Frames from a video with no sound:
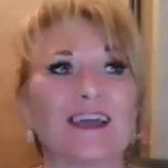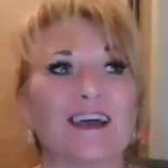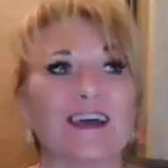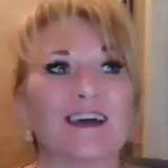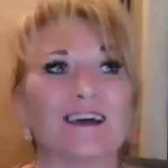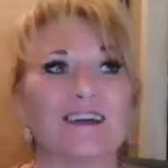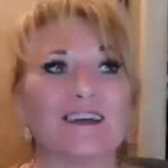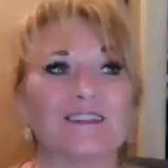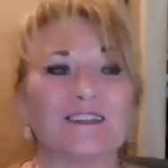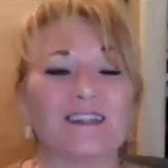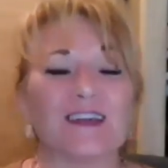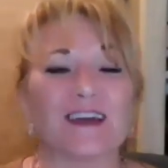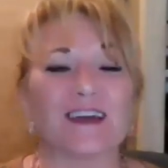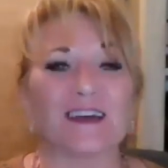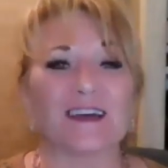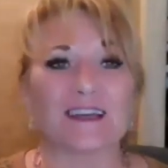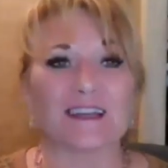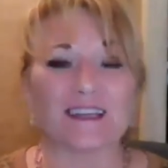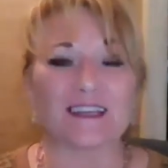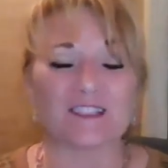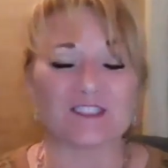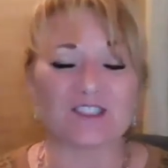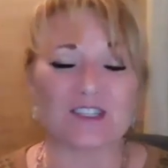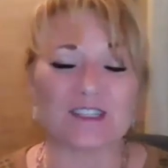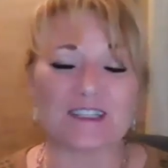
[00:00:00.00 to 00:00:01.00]

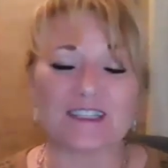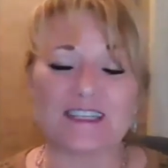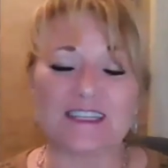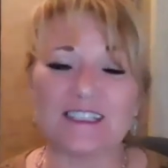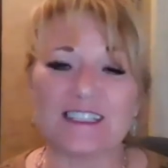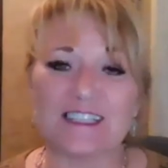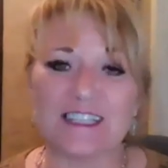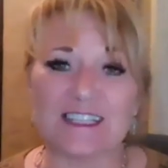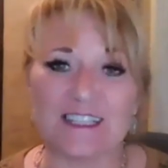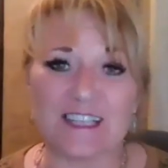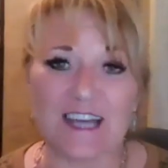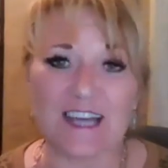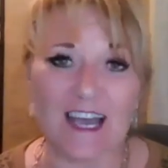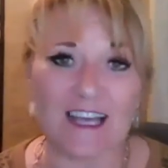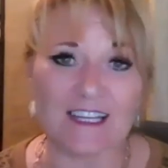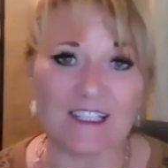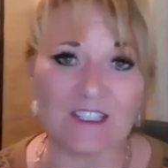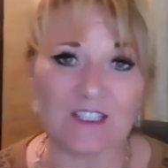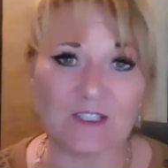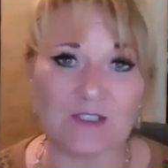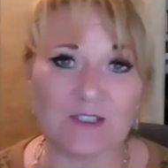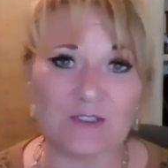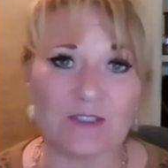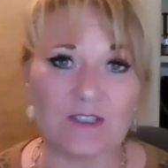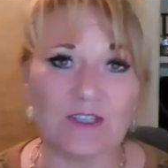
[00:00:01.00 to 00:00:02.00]
and just getting into high
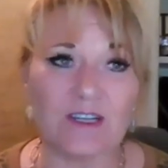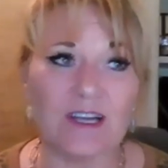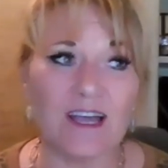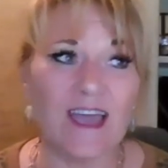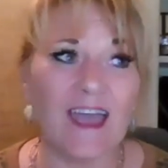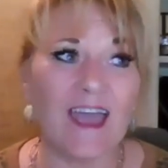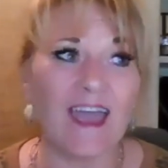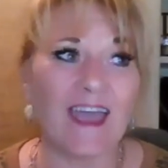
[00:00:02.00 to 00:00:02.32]
school.